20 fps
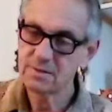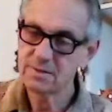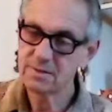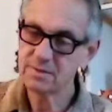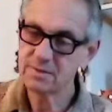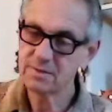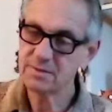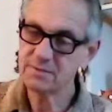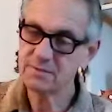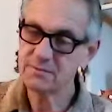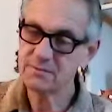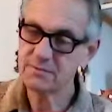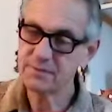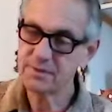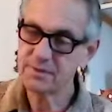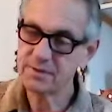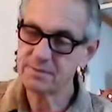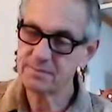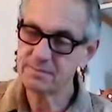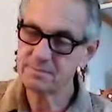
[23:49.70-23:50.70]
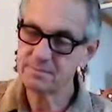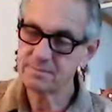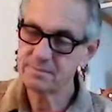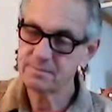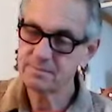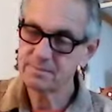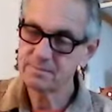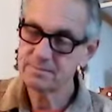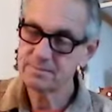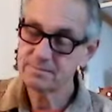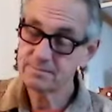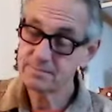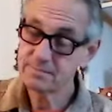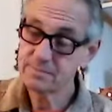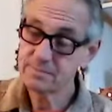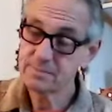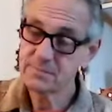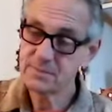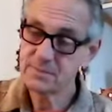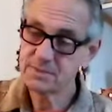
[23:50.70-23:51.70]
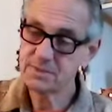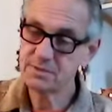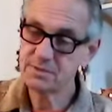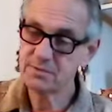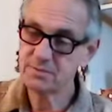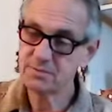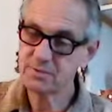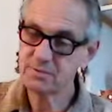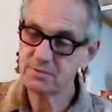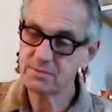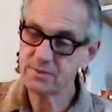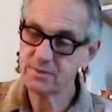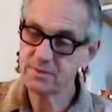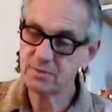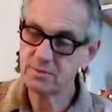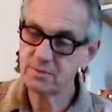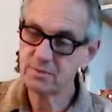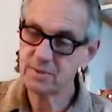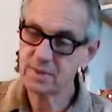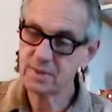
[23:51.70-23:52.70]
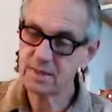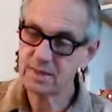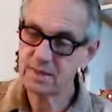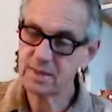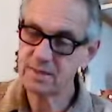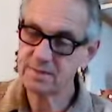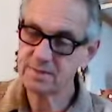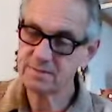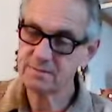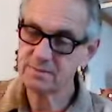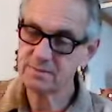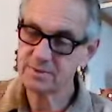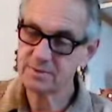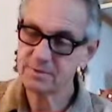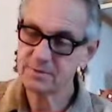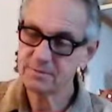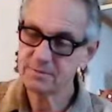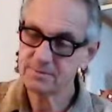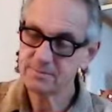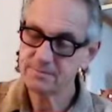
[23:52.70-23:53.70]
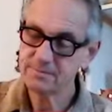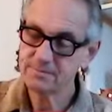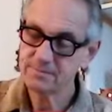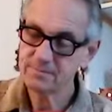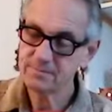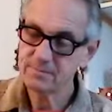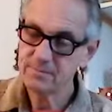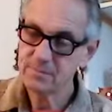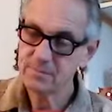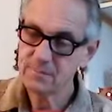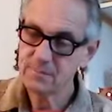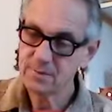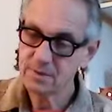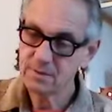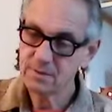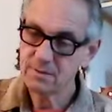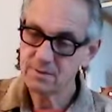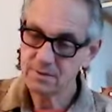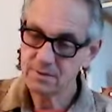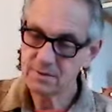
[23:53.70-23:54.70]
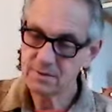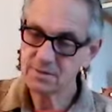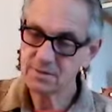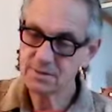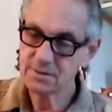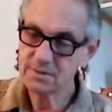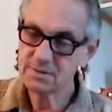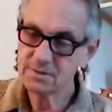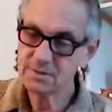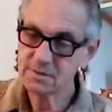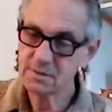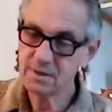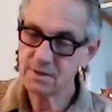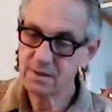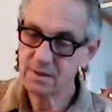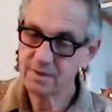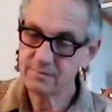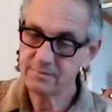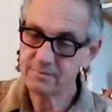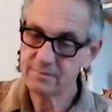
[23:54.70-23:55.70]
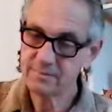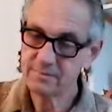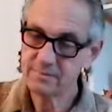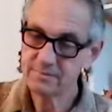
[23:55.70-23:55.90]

This is freedom. This is what we call enlightenment. This is love.